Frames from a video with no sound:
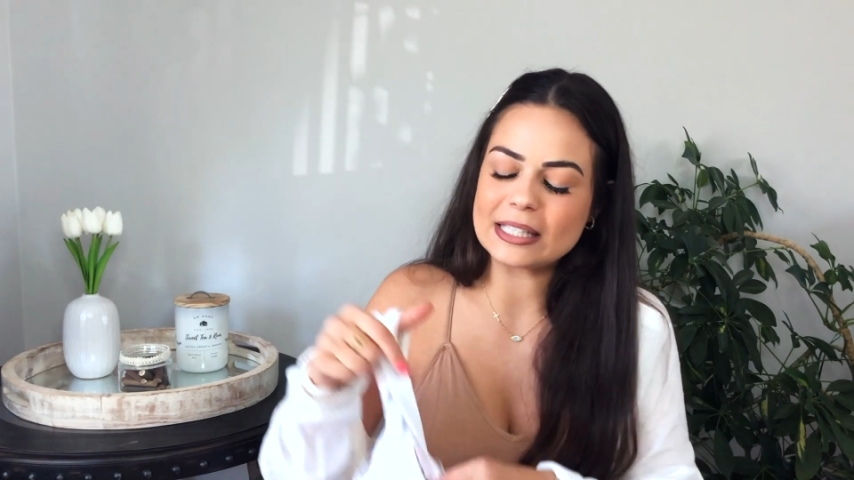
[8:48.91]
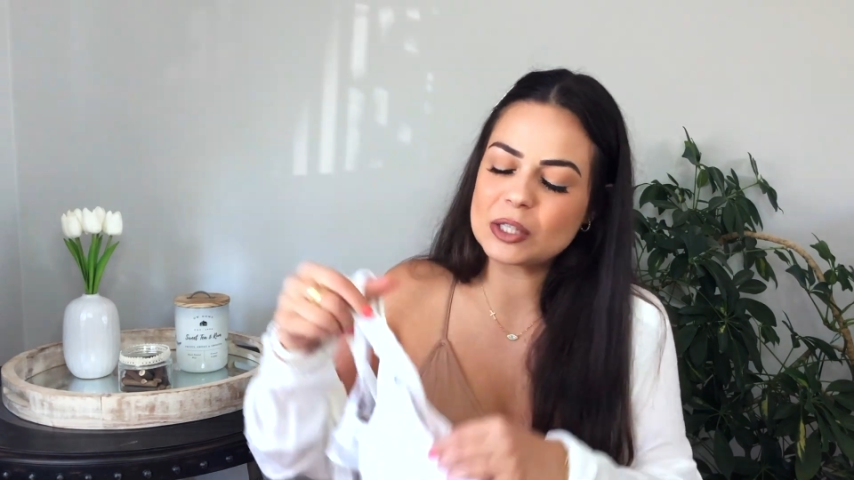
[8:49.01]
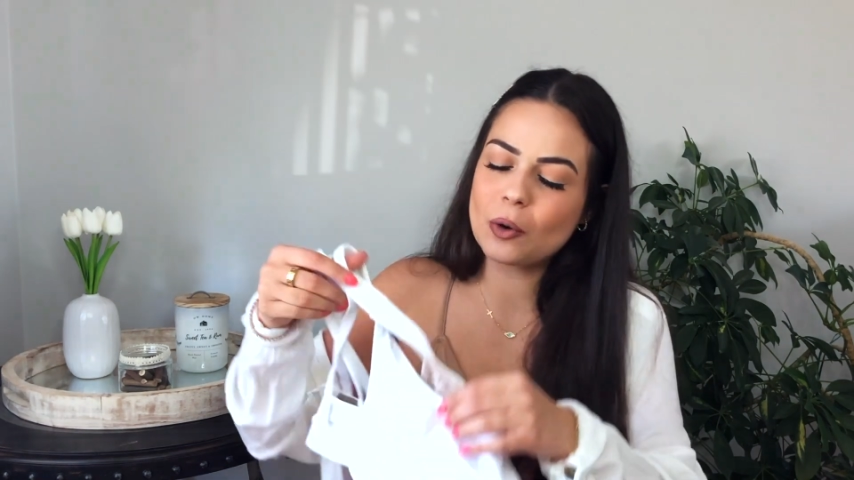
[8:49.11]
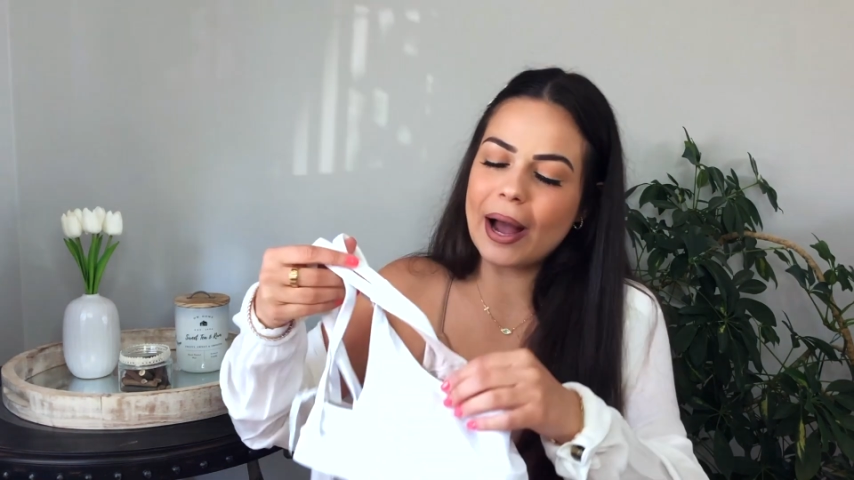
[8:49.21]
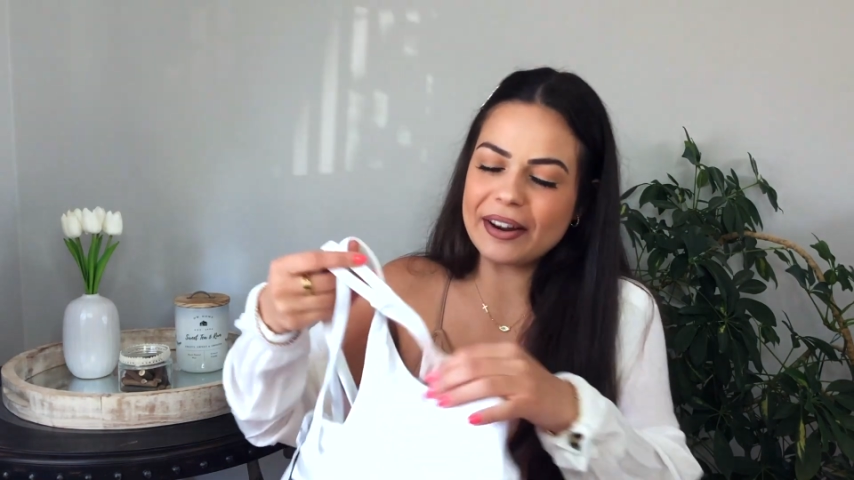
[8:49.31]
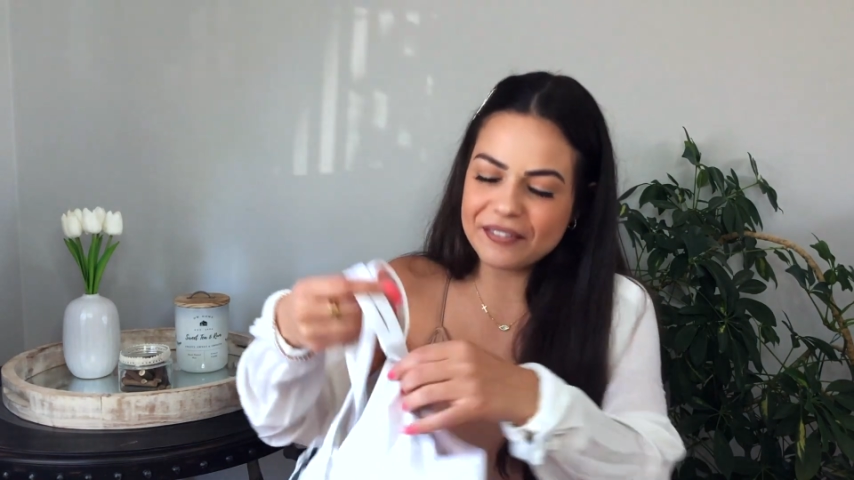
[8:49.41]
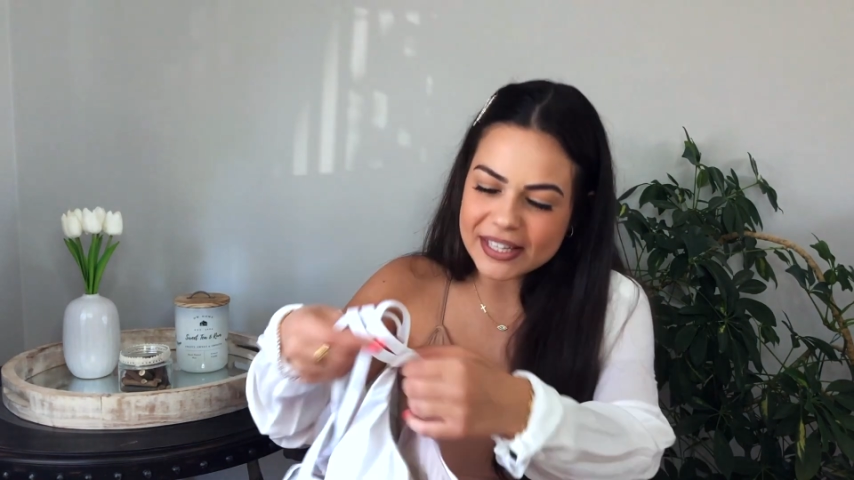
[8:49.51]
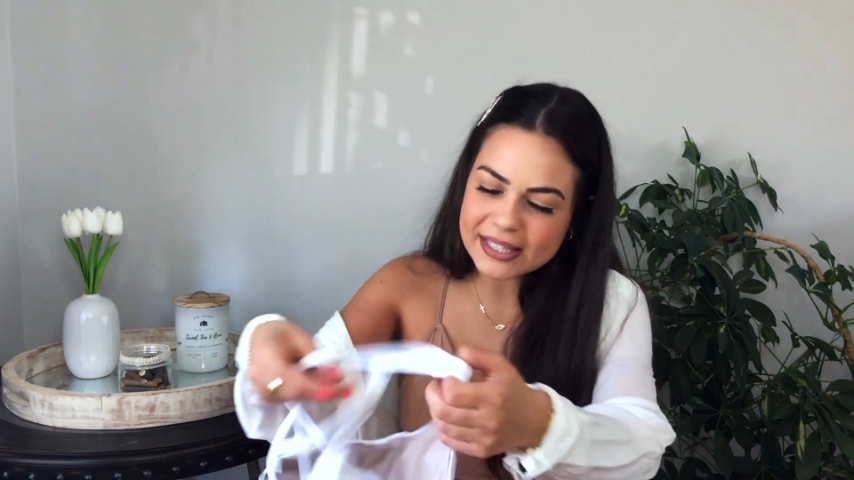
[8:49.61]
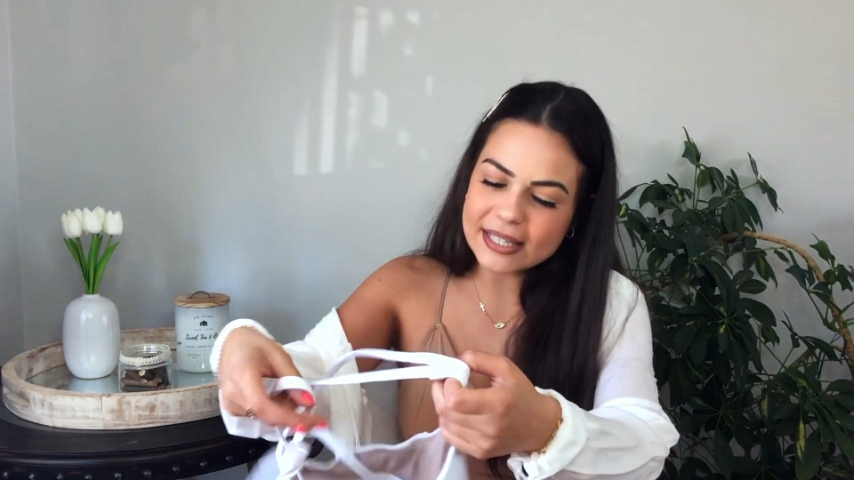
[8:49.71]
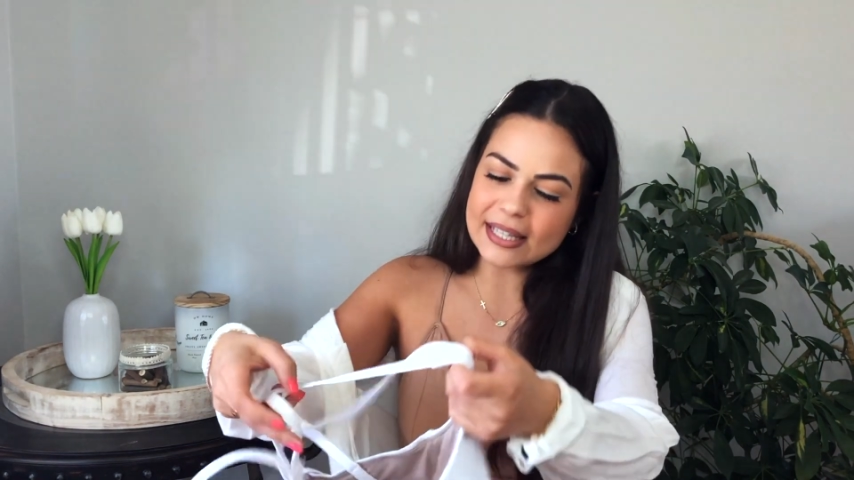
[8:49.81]
So I
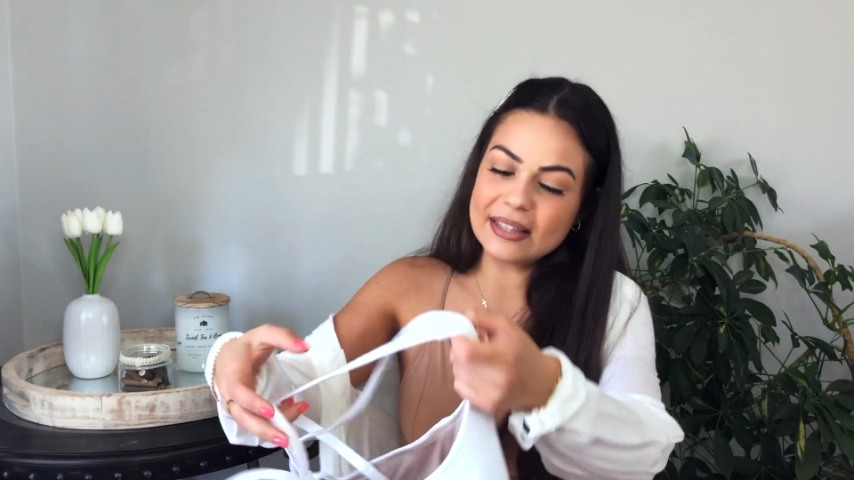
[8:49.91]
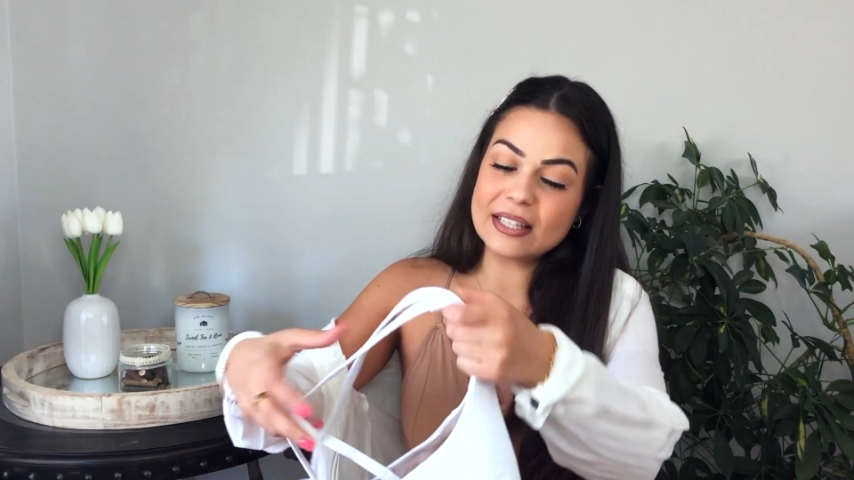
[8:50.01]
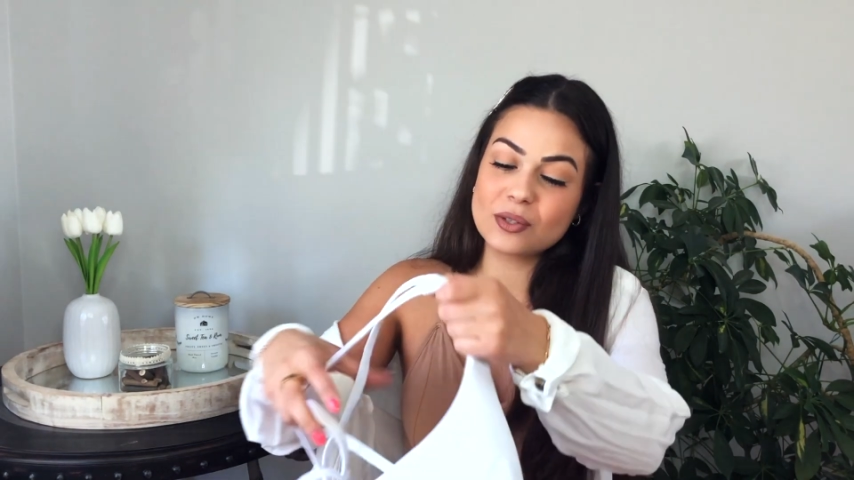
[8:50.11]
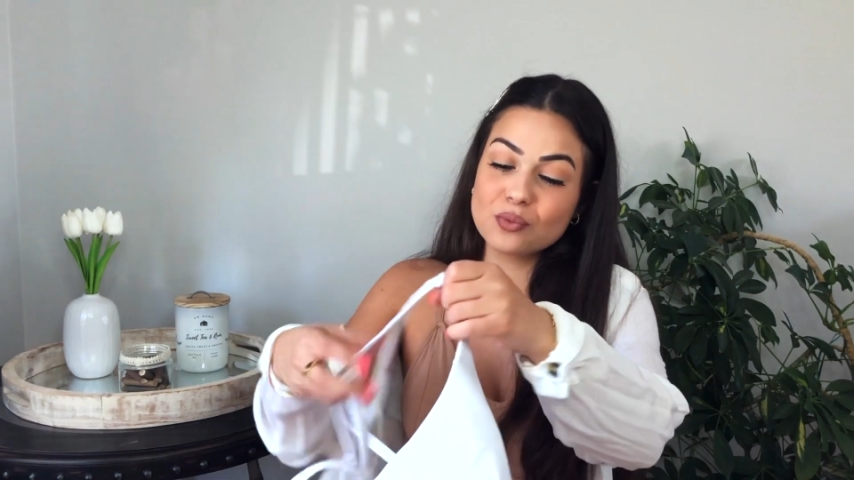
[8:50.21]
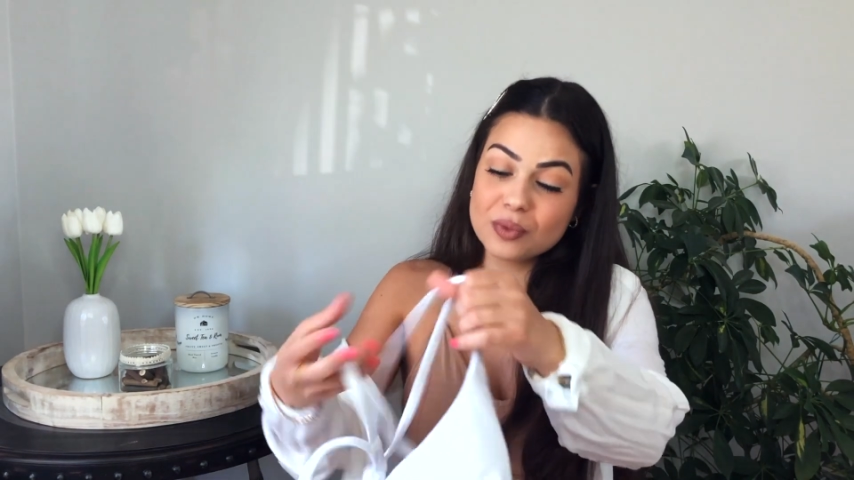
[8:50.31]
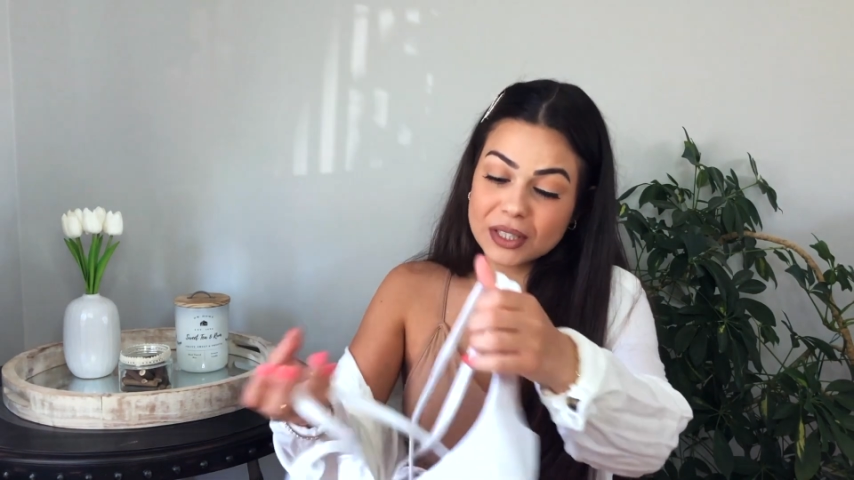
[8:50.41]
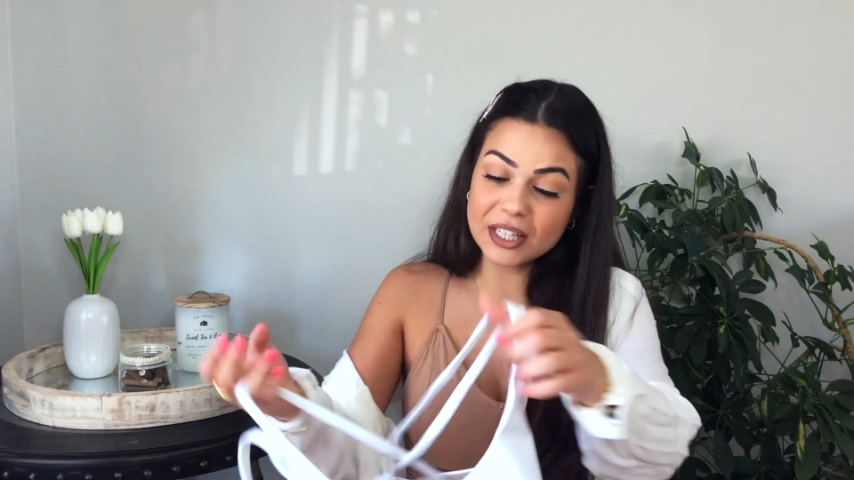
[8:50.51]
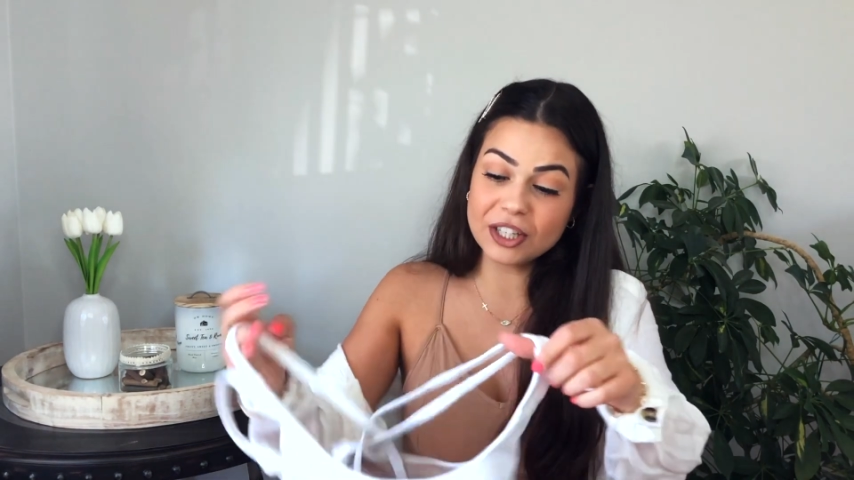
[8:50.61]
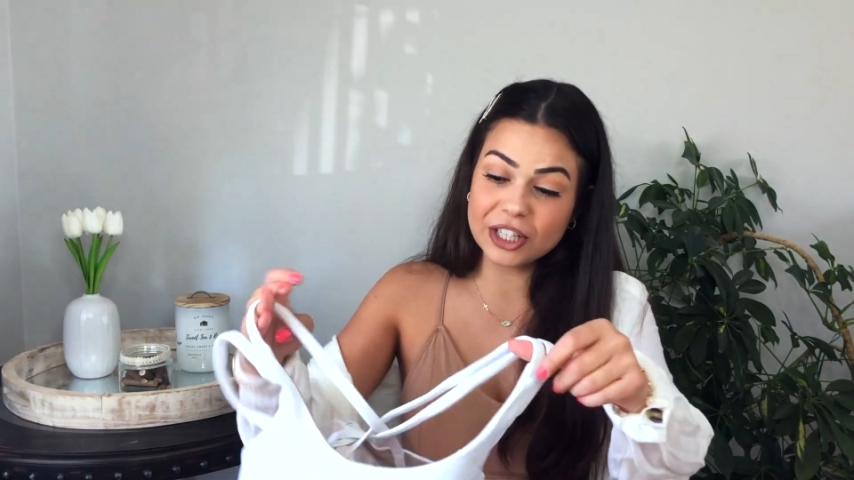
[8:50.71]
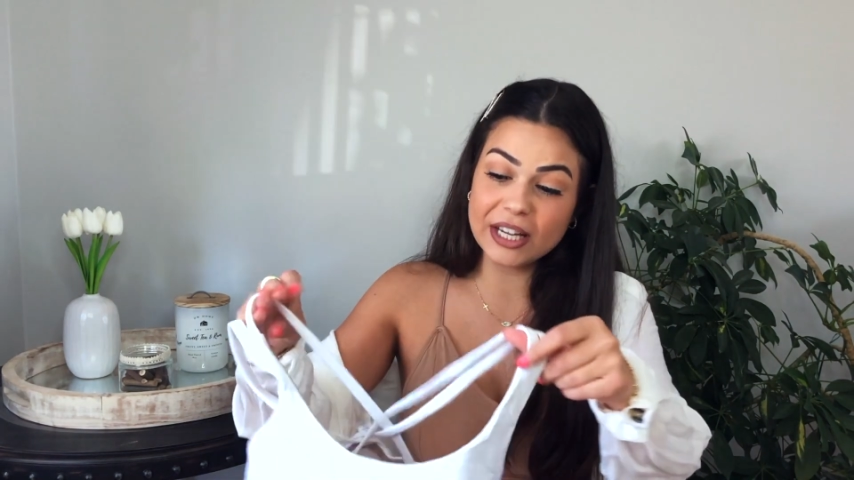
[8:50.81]
invested in this really
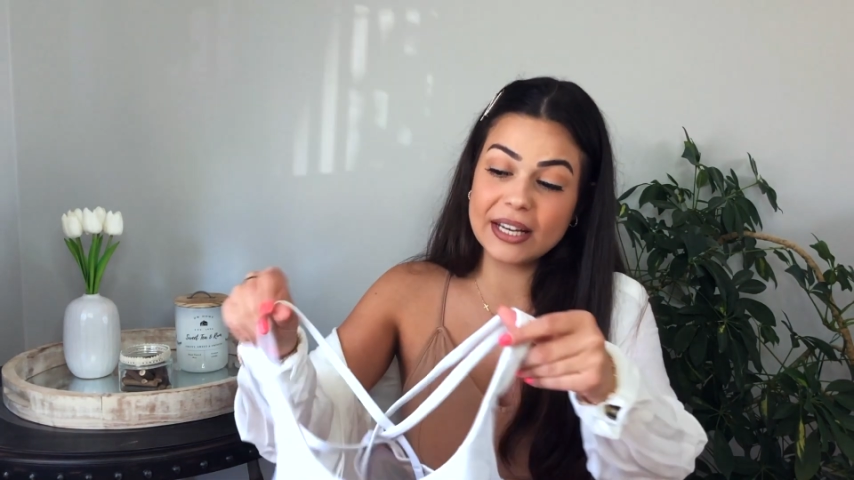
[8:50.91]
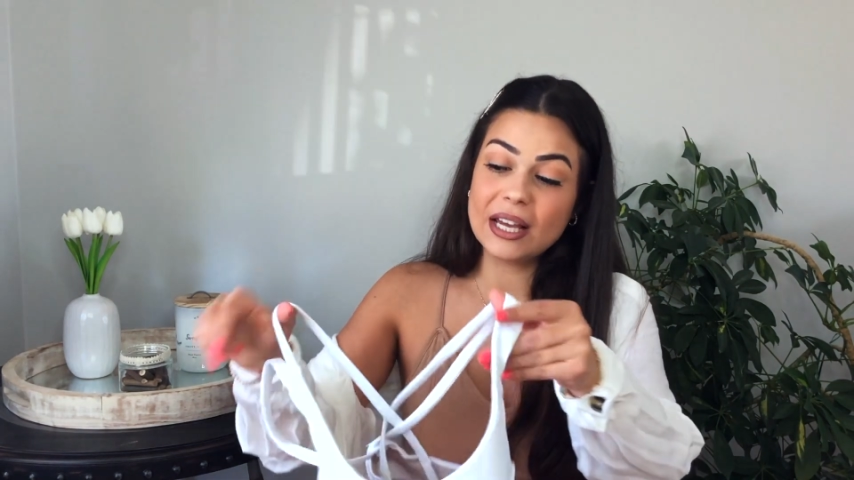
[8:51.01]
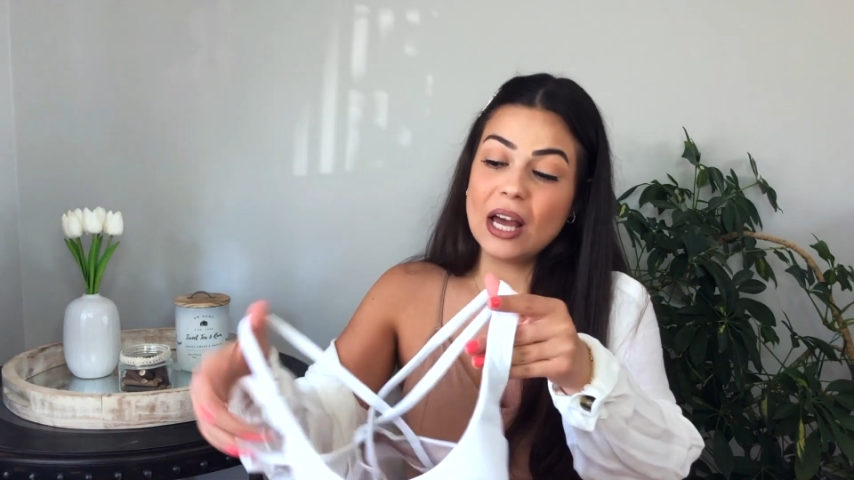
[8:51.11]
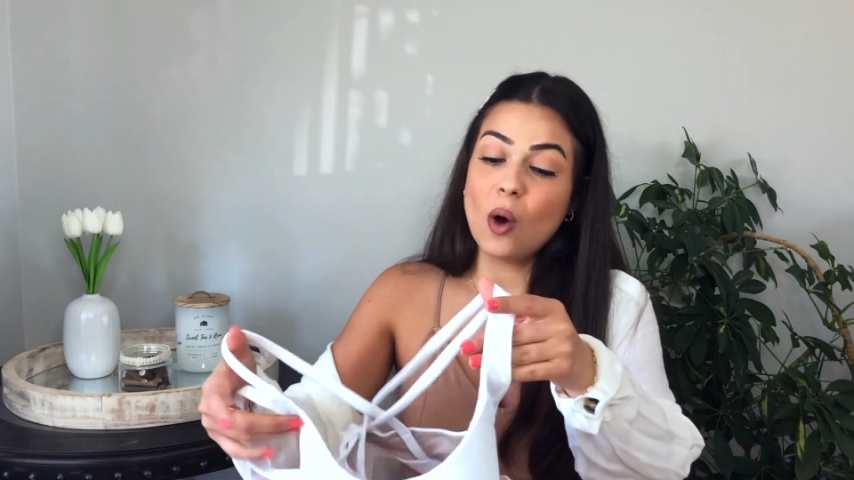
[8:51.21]
good